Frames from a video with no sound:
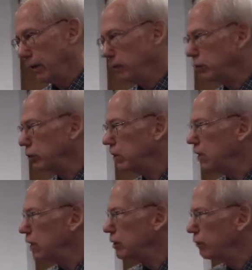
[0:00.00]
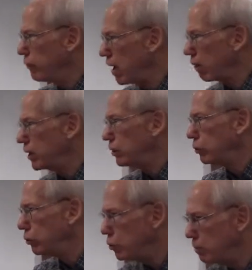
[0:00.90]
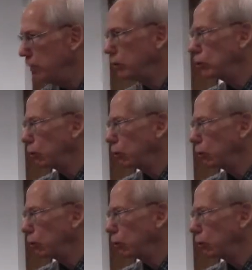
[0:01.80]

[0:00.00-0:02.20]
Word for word: And you'll see these very human